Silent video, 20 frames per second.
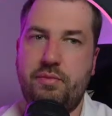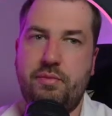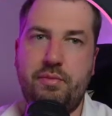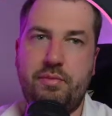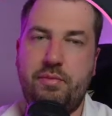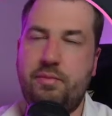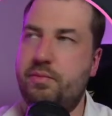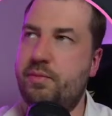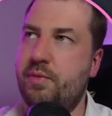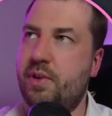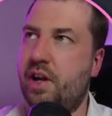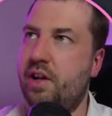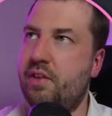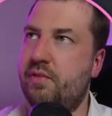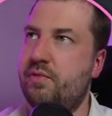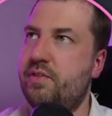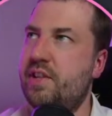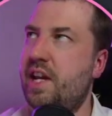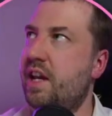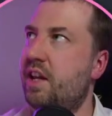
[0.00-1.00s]
kind of
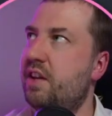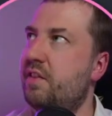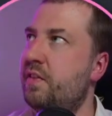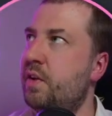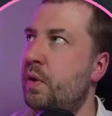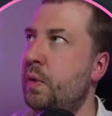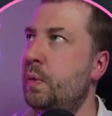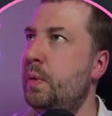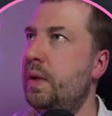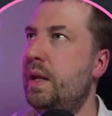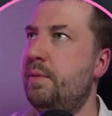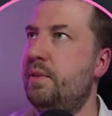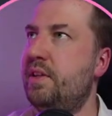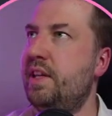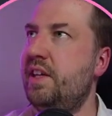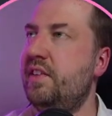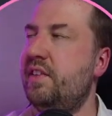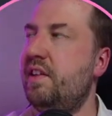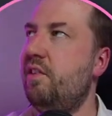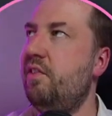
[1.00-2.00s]
taking a few liberties
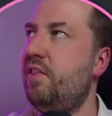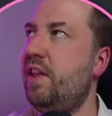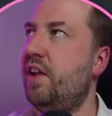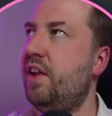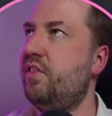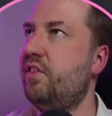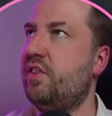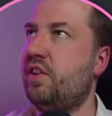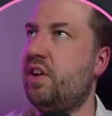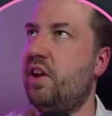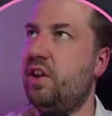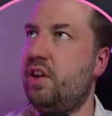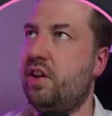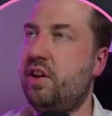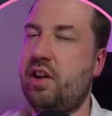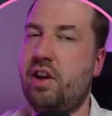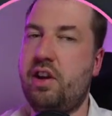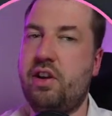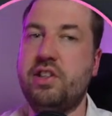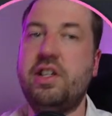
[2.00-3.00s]
here and there just to kind of,
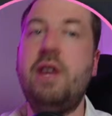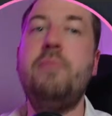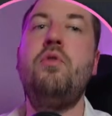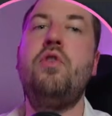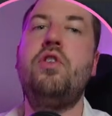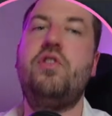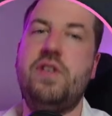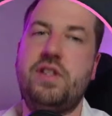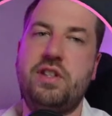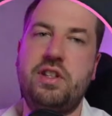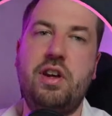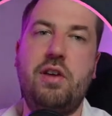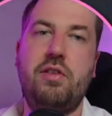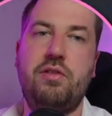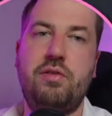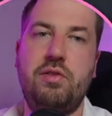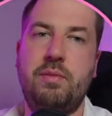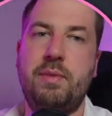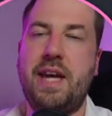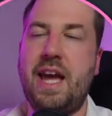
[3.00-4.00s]
because I'm more interested in going through the
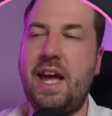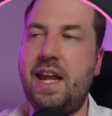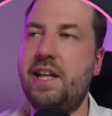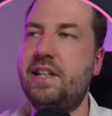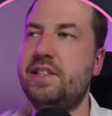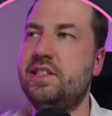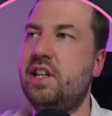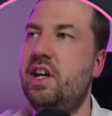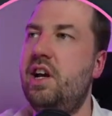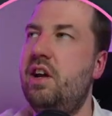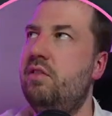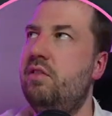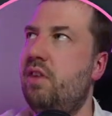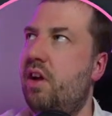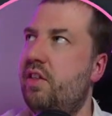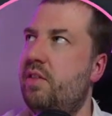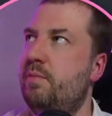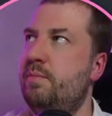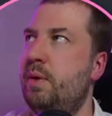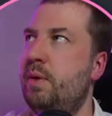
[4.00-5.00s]
mechanics rather
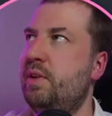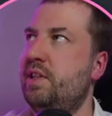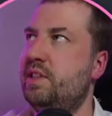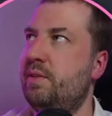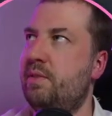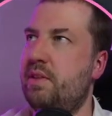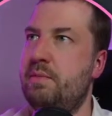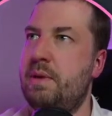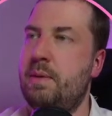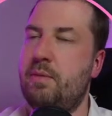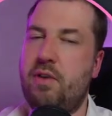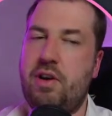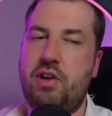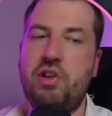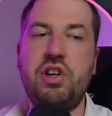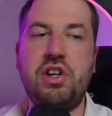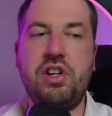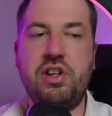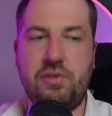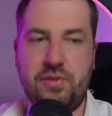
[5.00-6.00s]
than building something people are actually
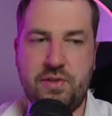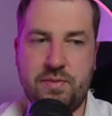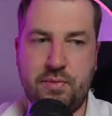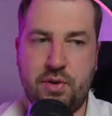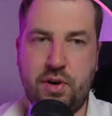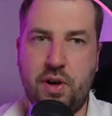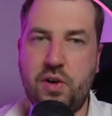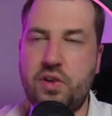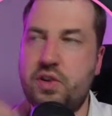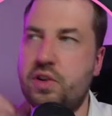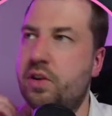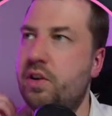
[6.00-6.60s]
going to use in production.